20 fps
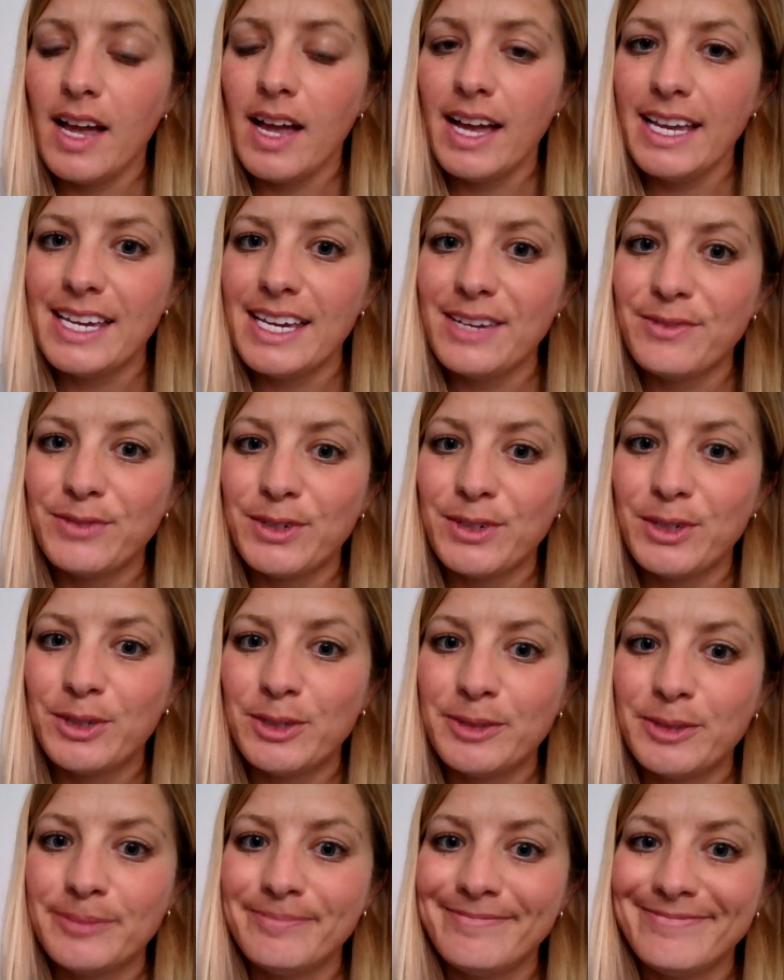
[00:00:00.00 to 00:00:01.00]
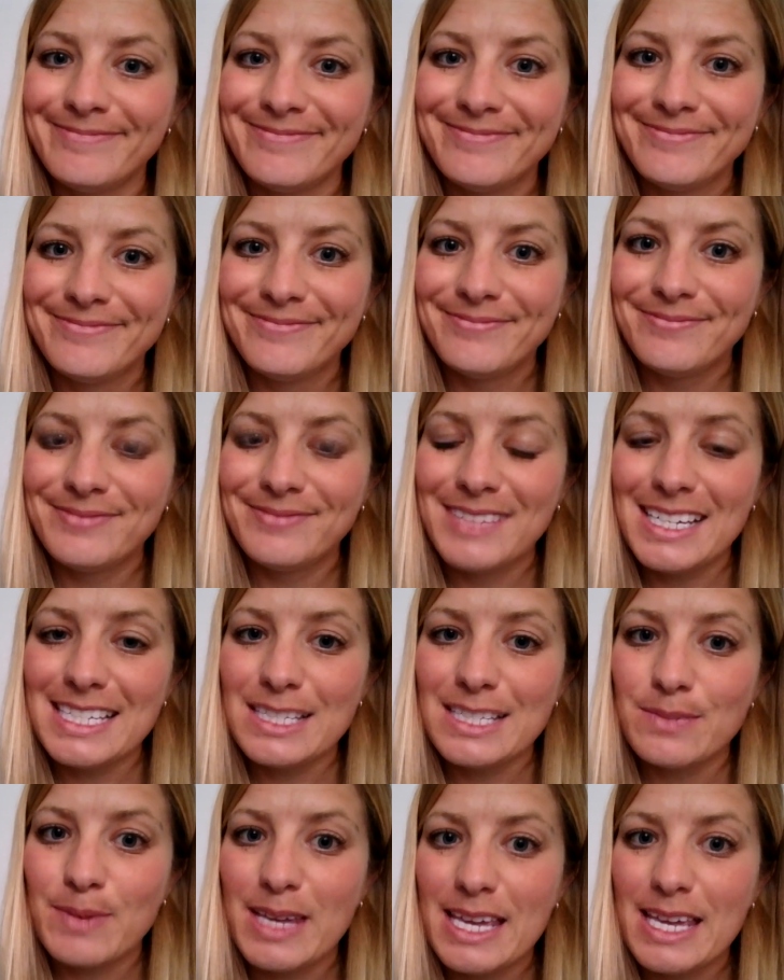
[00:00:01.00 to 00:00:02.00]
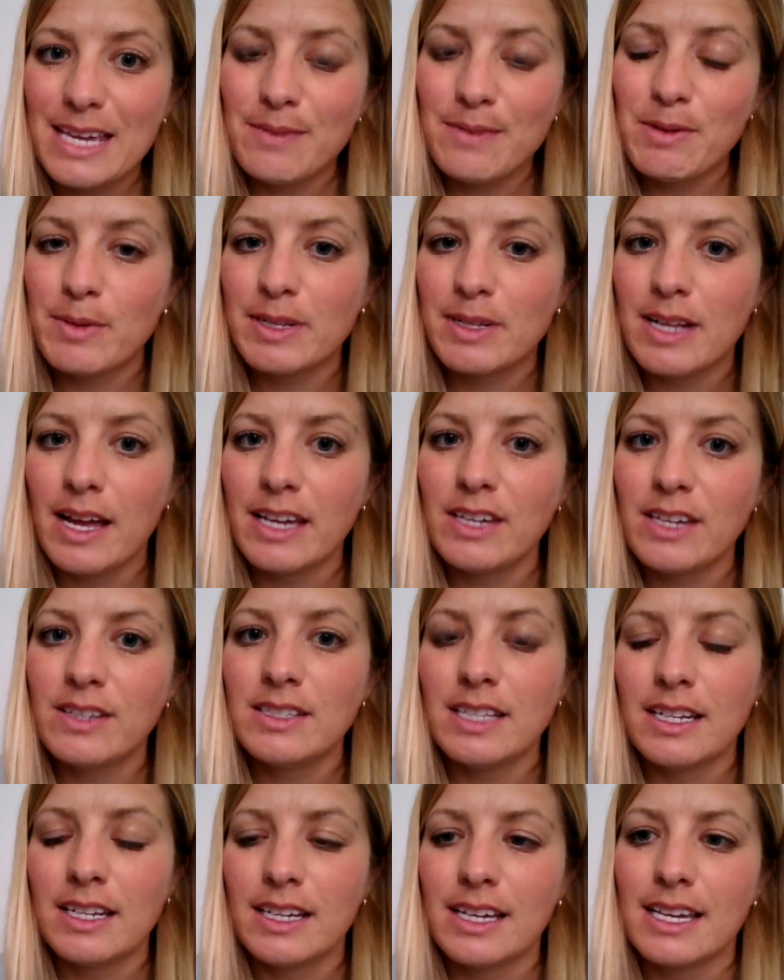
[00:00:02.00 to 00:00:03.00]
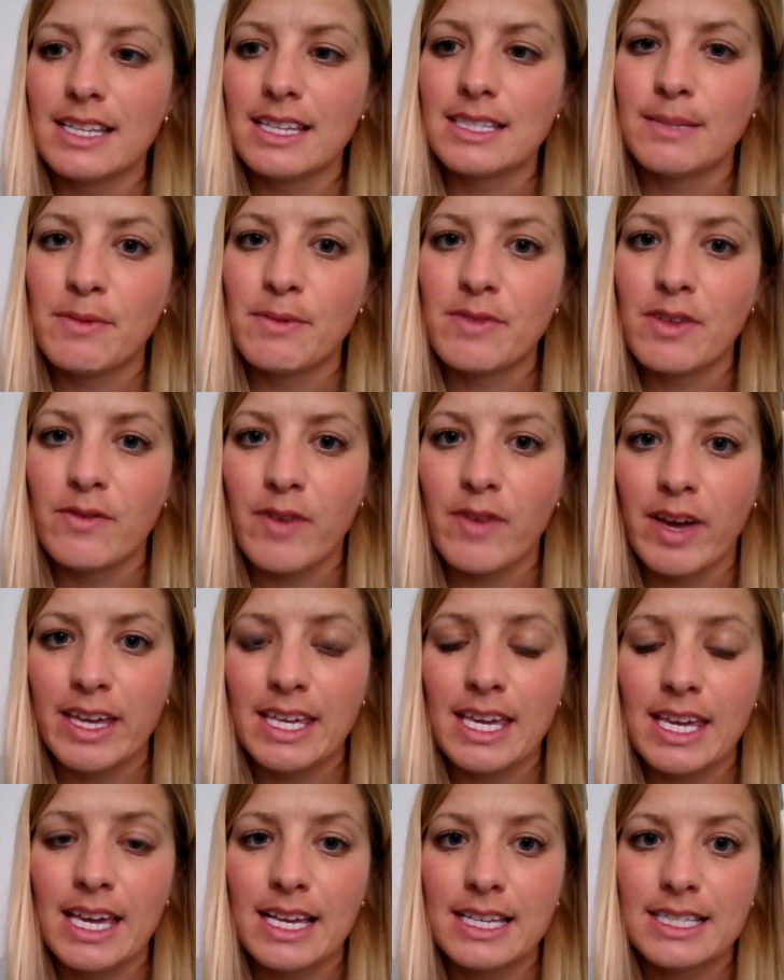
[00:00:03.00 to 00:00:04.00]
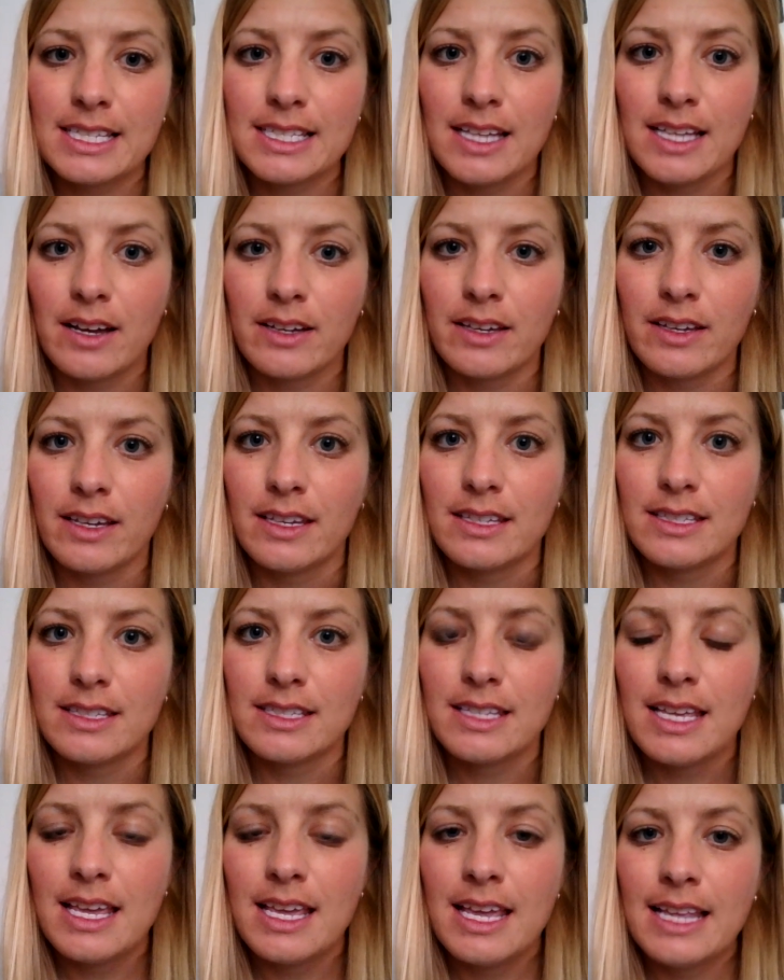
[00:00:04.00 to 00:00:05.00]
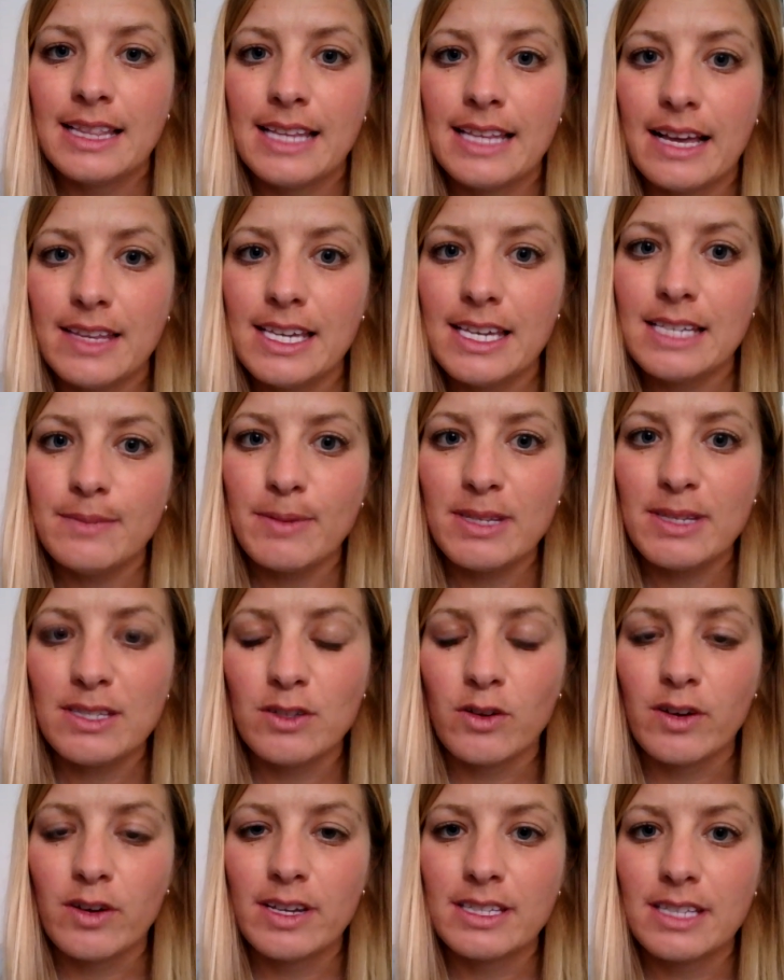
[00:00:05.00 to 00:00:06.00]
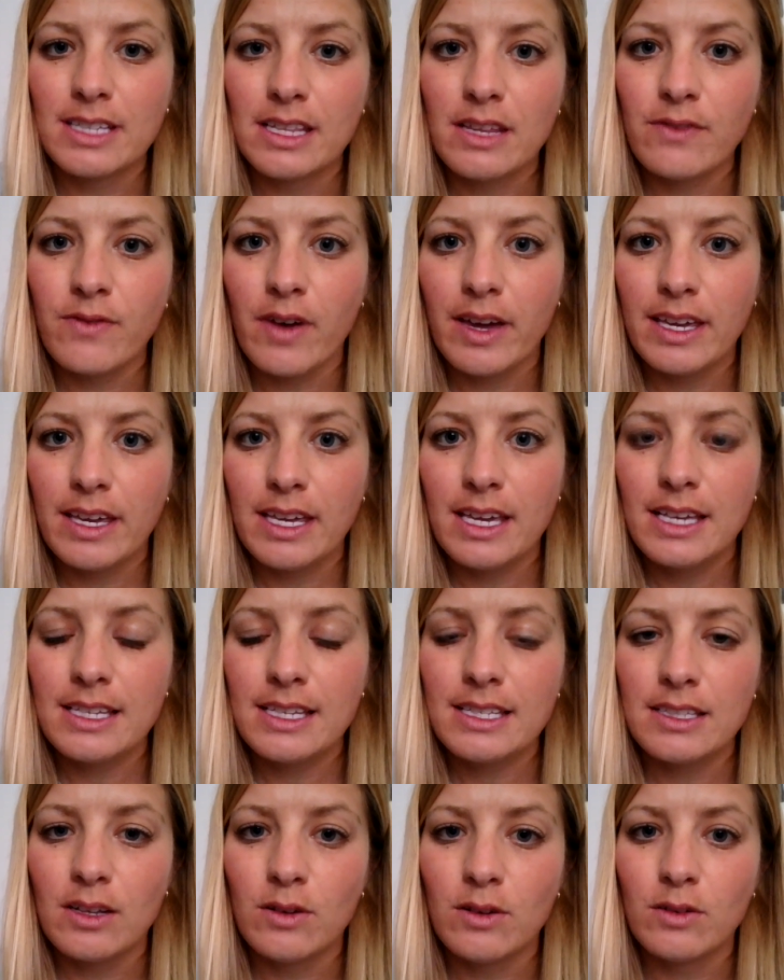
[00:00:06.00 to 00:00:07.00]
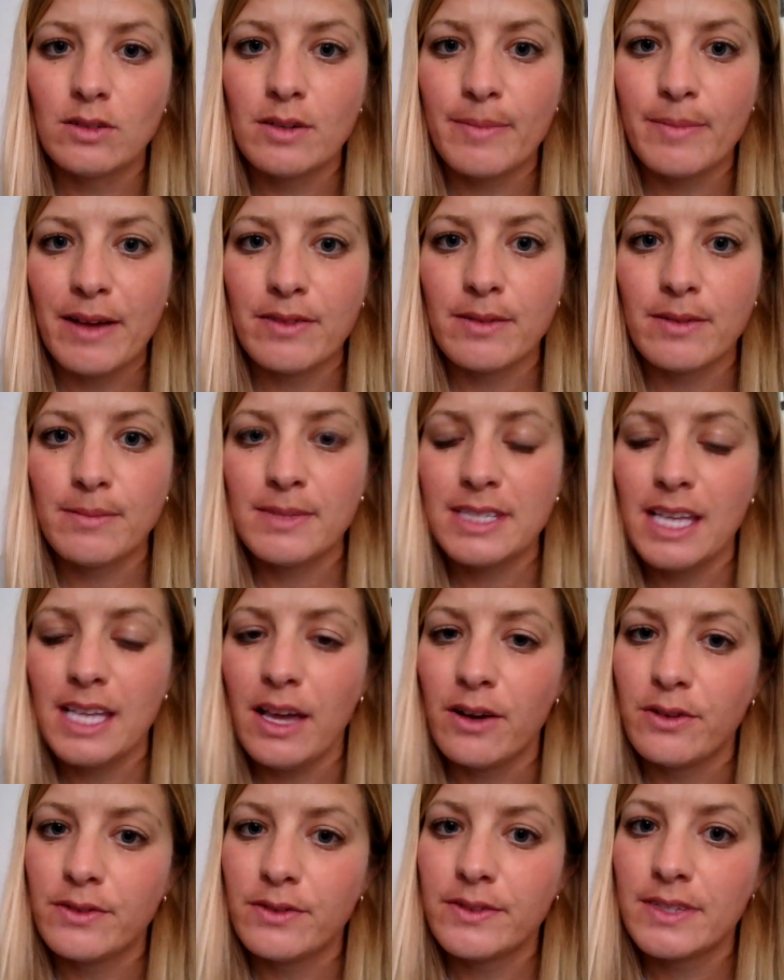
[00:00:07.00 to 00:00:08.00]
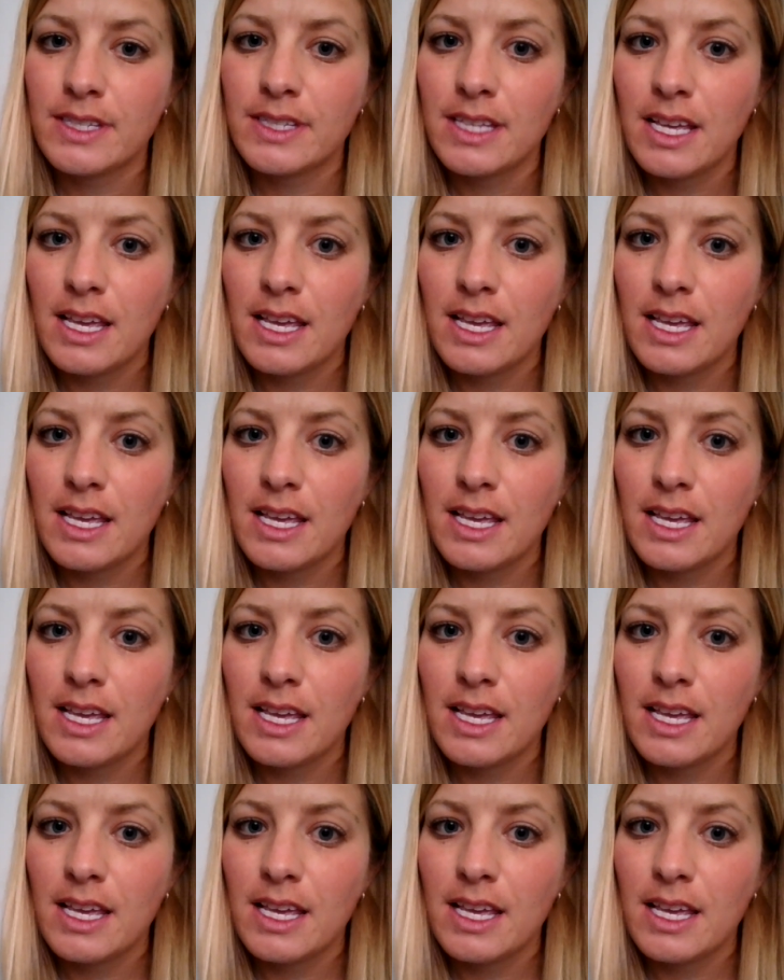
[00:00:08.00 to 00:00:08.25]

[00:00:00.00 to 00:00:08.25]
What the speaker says: Hi, Ethel. This week we would like you to look at some of the Viking sagas. Now, these were stories that the Vikings told about themselves.